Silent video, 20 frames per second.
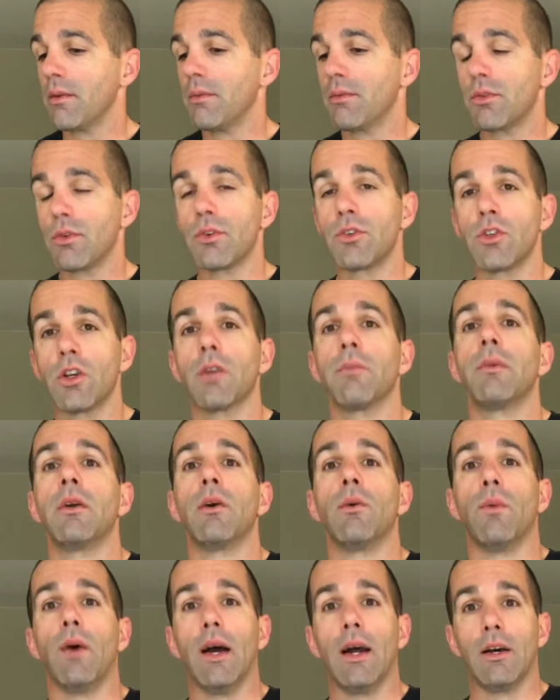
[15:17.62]
So it took me a
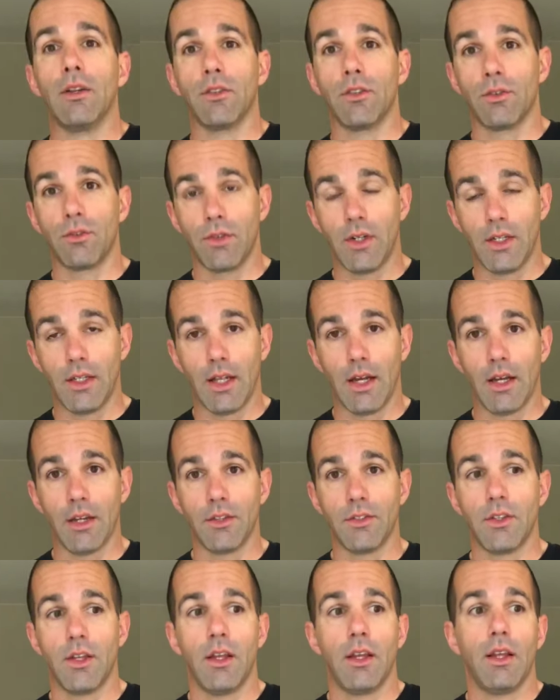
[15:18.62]
while to
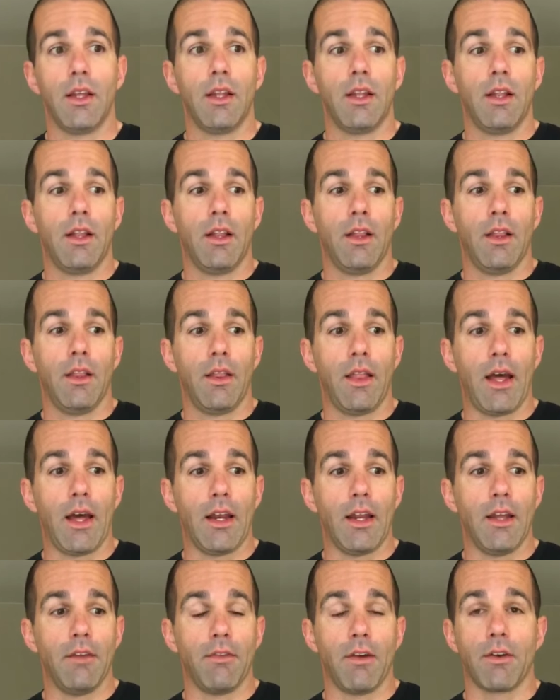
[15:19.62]
realize
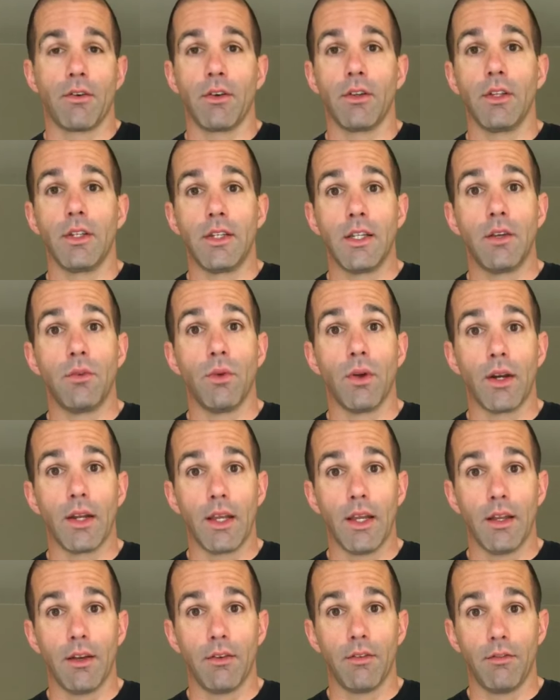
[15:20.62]
that if I really did want to
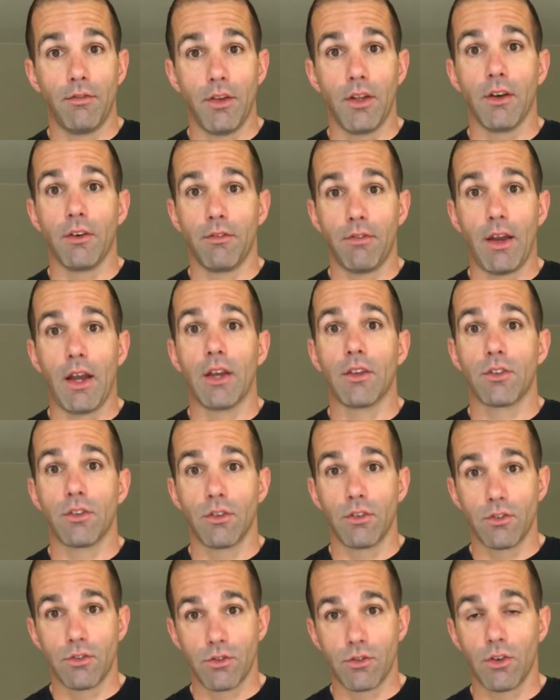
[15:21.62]
get fitter, faster,
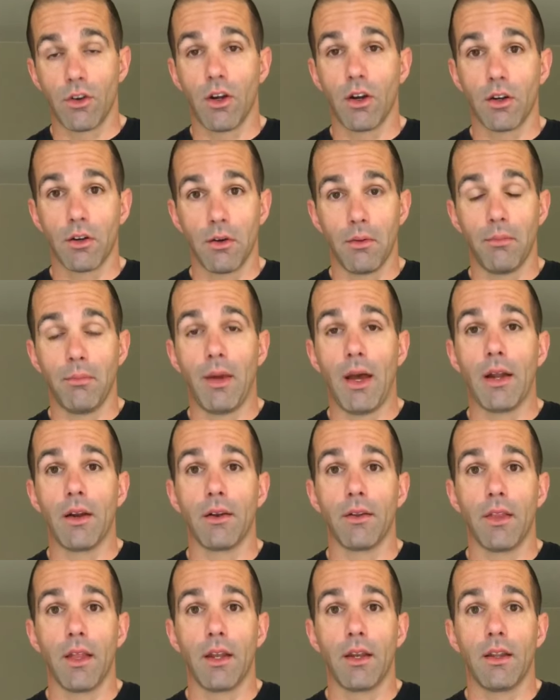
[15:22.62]
and stronger and
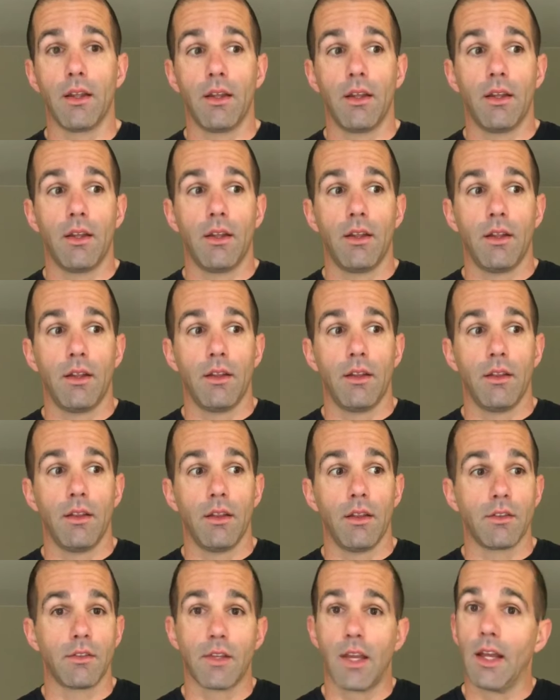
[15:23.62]
better, that
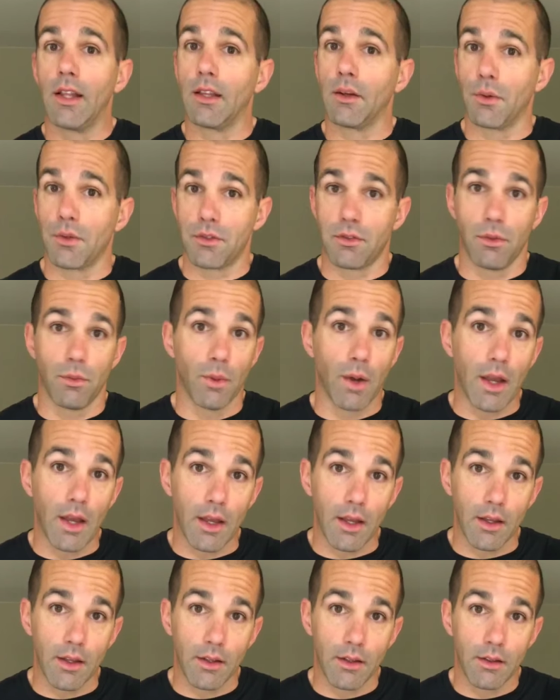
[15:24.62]
scaling was the
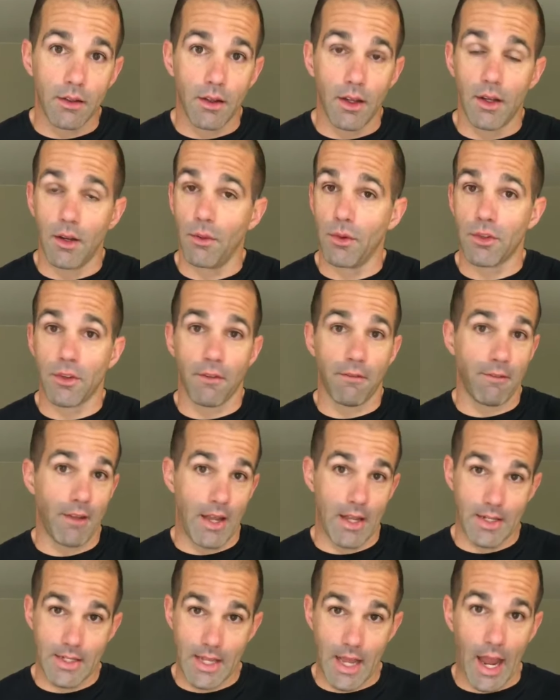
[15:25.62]
way. And it was a
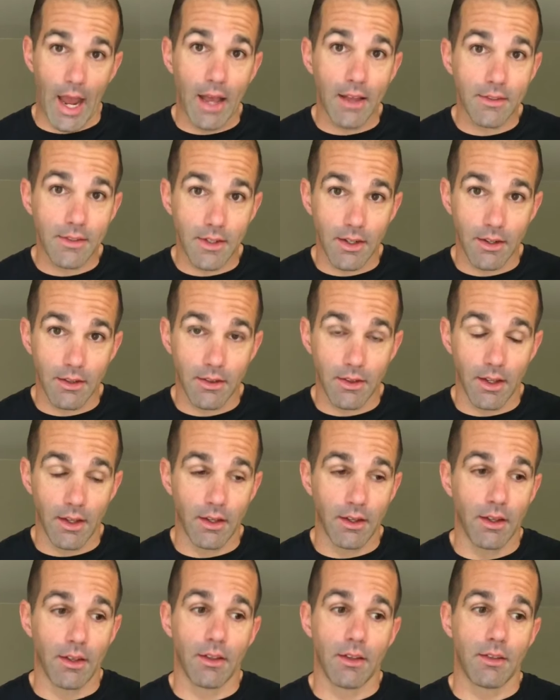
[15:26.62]
fantastic
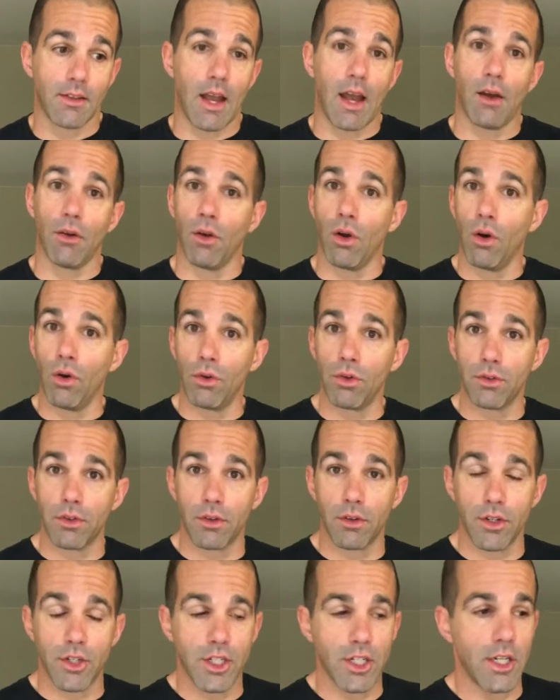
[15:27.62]
thing. And it's how goals are
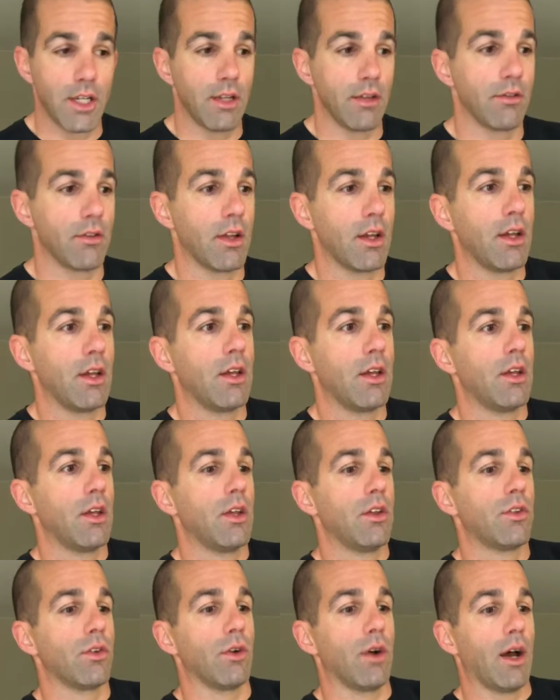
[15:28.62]
achieved.
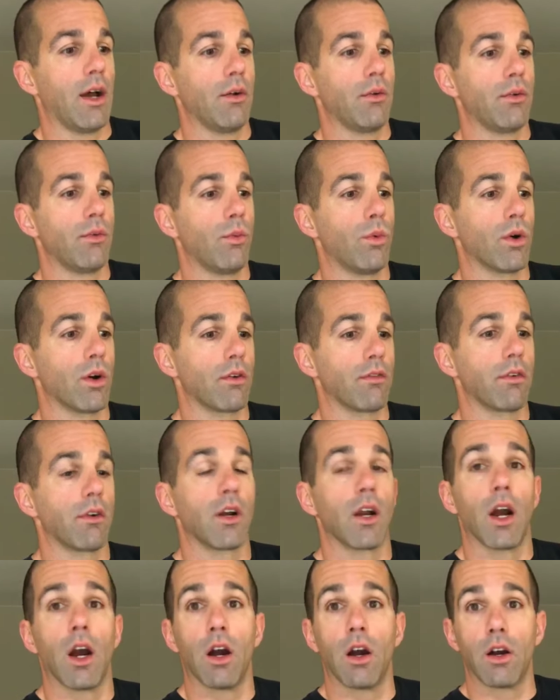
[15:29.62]
So I would work
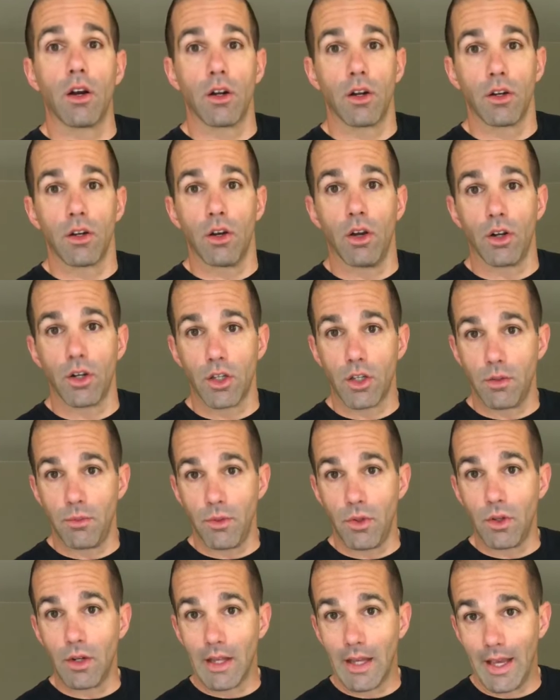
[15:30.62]
very hard on
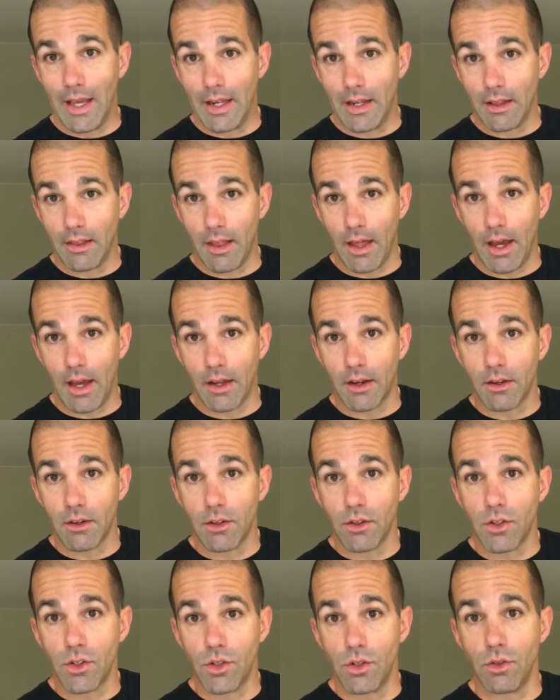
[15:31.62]
communicating that
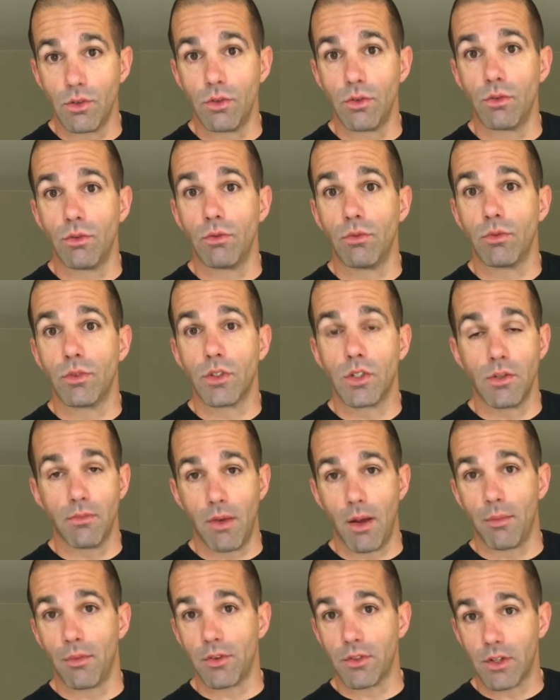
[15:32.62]
to
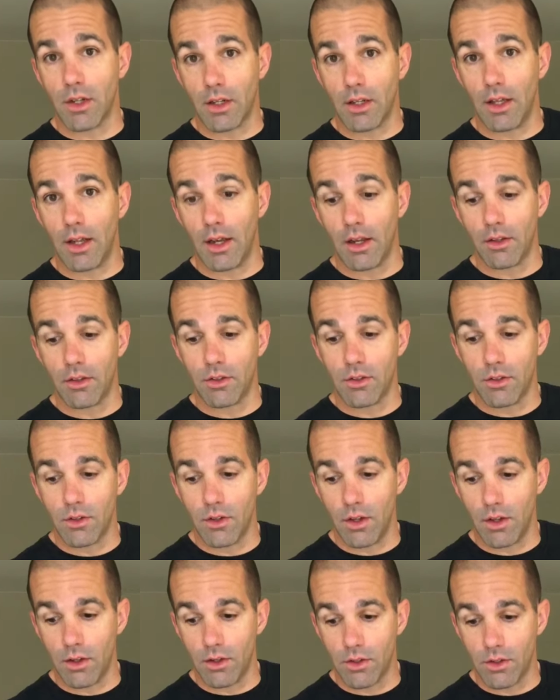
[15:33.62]
members, to clients,
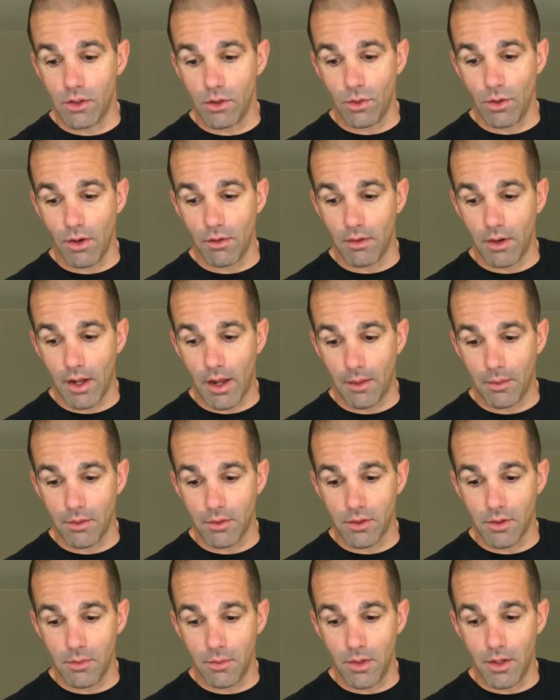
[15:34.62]
to whoever it happens
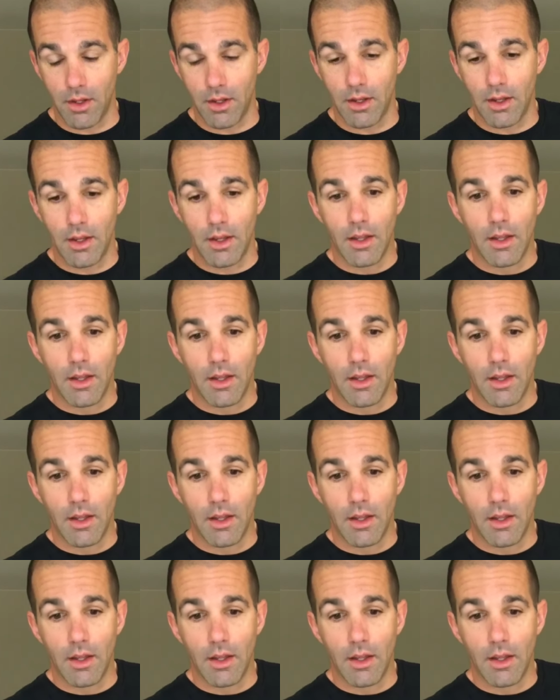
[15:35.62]
to be.